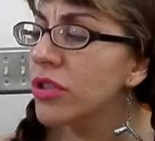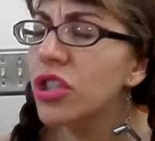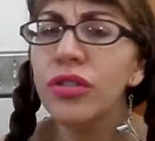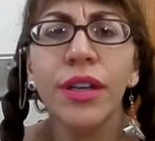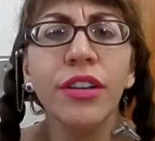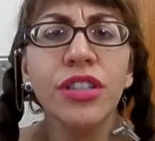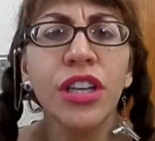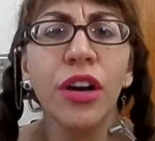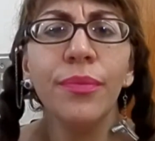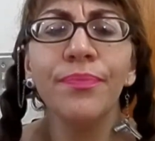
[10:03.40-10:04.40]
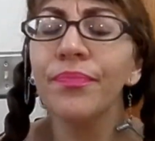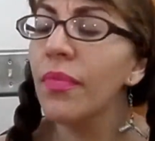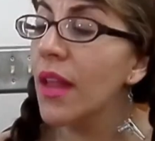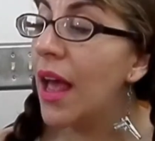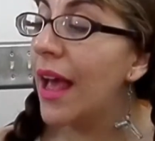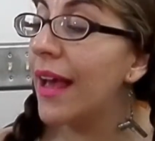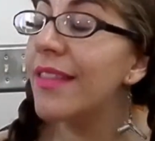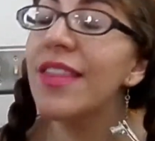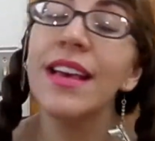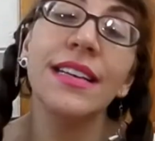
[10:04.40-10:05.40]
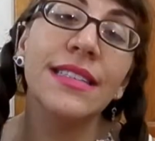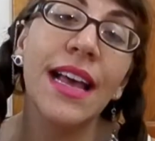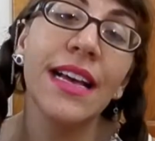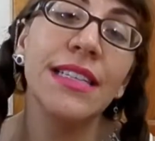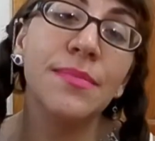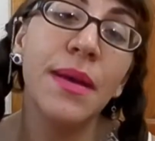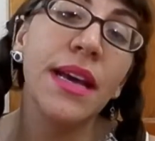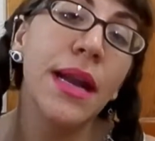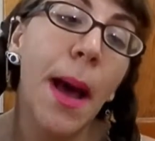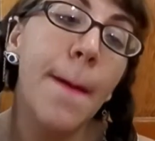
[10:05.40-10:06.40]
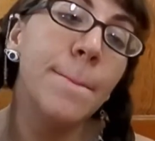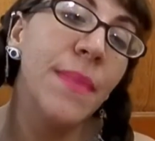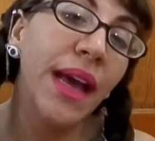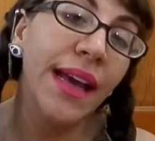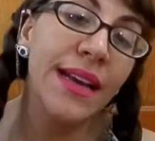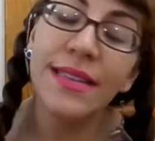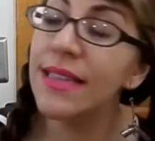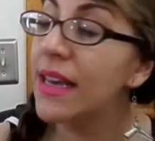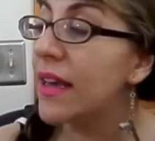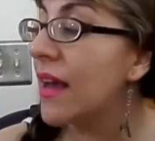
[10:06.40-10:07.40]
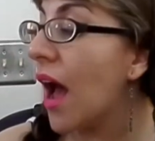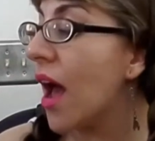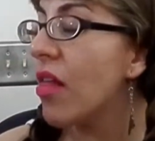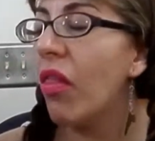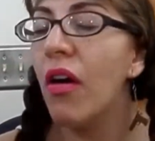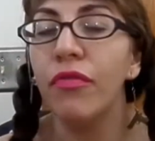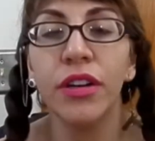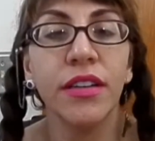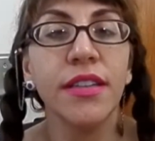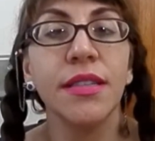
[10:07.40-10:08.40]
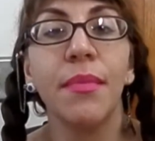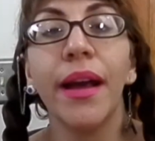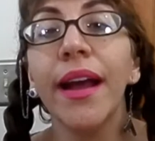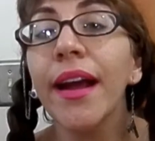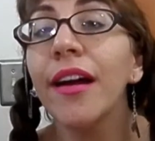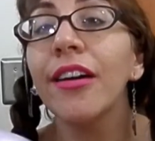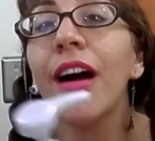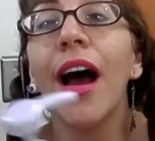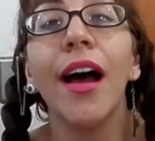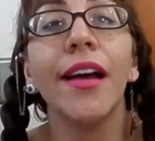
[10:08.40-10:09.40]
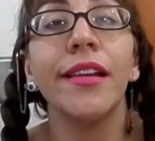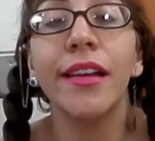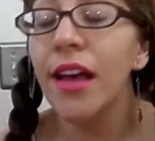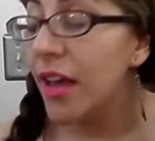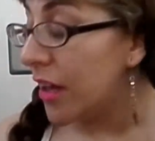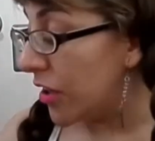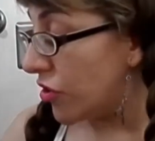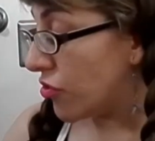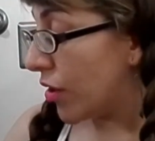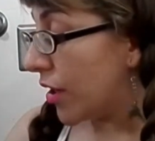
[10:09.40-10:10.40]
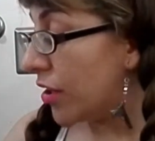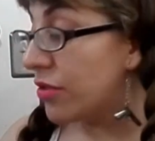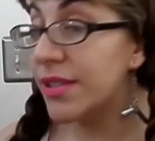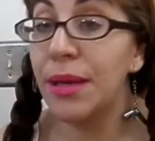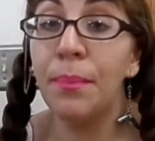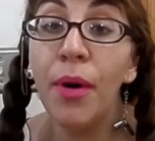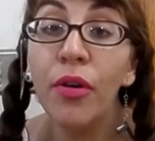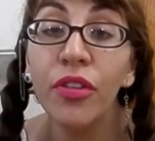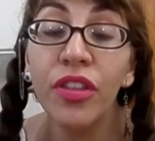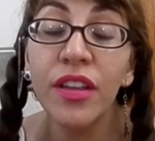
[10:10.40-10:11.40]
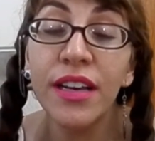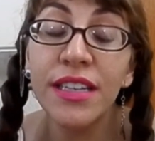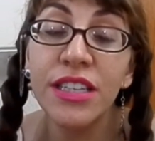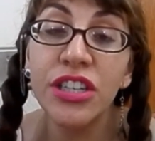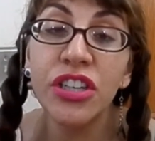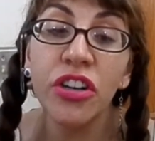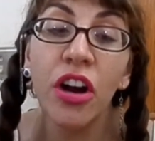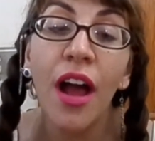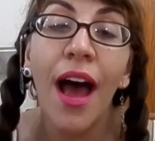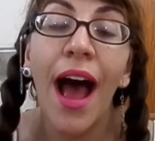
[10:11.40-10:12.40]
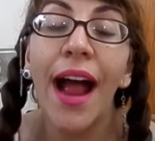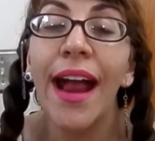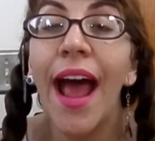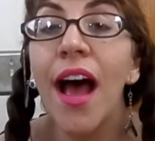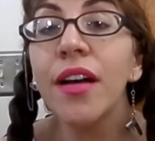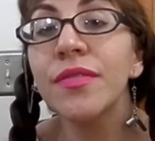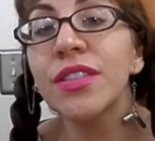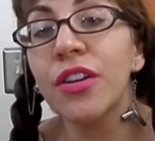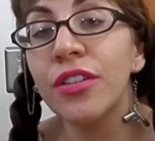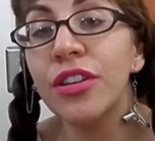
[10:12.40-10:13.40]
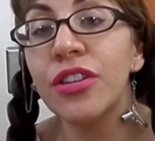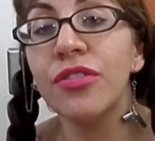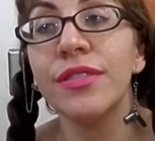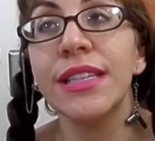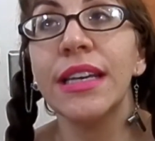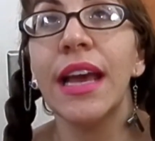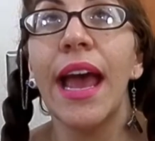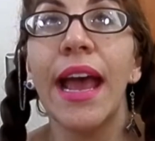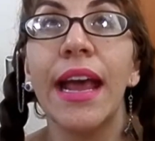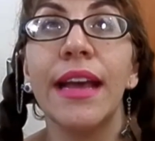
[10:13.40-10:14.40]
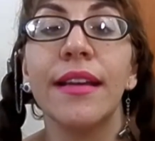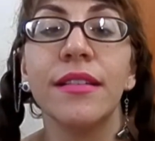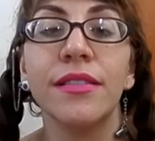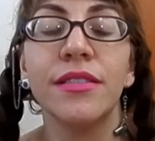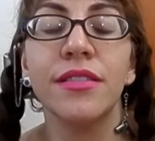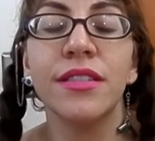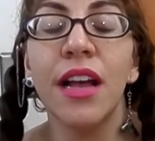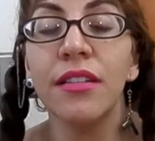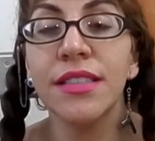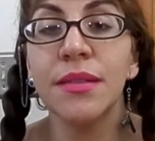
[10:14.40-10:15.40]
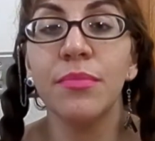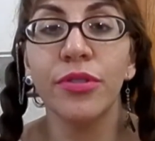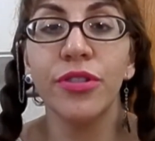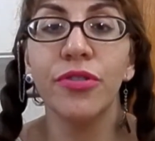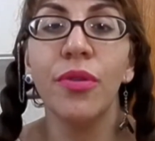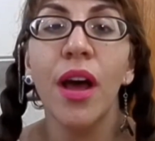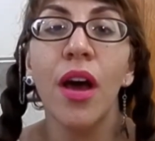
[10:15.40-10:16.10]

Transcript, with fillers: two years ago, this has been amazing. I love what it does to my hair. I enjoy using both the conditioner. I have started using a Selsun Blue